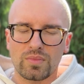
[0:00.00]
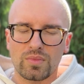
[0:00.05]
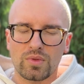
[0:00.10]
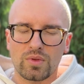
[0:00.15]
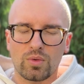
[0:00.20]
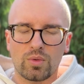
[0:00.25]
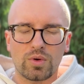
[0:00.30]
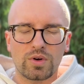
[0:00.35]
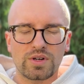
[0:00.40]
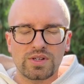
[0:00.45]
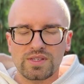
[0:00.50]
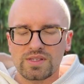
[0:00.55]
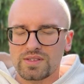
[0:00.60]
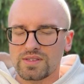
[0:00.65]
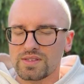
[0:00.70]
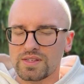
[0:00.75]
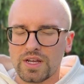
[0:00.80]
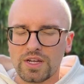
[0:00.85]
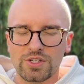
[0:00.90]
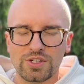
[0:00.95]
What are
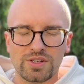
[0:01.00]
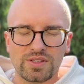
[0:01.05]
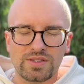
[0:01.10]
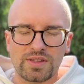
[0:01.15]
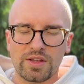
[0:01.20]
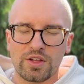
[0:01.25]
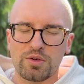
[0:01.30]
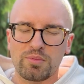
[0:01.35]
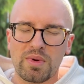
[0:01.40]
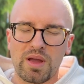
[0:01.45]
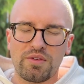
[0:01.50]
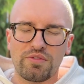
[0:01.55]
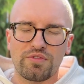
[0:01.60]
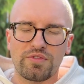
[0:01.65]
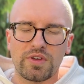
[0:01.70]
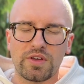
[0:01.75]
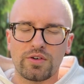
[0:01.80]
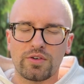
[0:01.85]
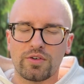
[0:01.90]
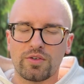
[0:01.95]
sensations that you might
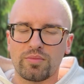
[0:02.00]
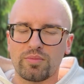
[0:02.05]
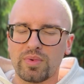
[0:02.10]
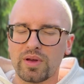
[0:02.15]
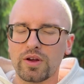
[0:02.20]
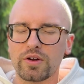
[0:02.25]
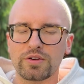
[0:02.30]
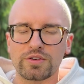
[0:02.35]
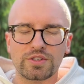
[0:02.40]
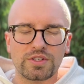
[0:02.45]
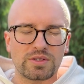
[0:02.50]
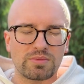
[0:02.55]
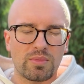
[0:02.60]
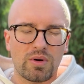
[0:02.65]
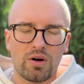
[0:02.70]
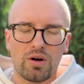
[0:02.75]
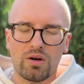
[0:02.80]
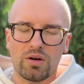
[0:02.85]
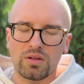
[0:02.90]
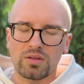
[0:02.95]
feel, big or
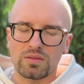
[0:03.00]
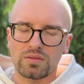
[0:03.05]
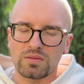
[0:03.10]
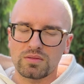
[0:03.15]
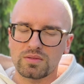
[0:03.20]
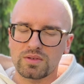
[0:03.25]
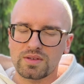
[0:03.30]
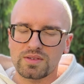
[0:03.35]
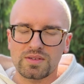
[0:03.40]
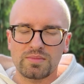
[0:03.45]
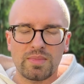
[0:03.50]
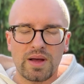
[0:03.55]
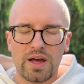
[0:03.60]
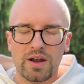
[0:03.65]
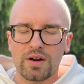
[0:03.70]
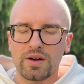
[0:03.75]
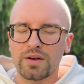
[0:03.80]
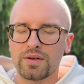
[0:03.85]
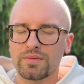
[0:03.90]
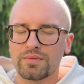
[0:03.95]
small? Doesn't
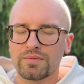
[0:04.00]
matter.